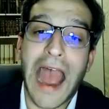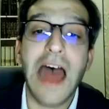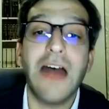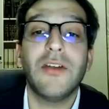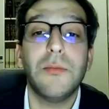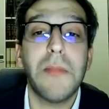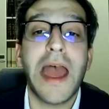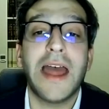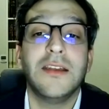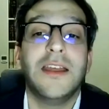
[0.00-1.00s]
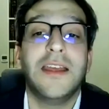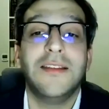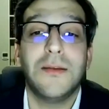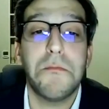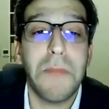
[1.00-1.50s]
Iron Man
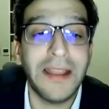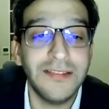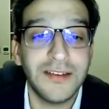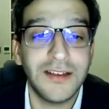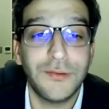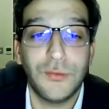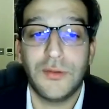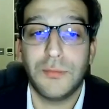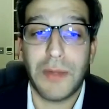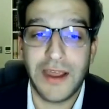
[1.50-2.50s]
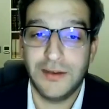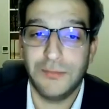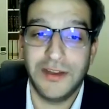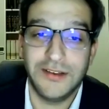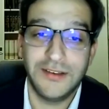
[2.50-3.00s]
is a mentor to
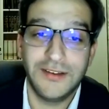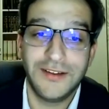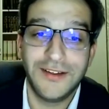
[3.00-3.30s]
Spider-Man.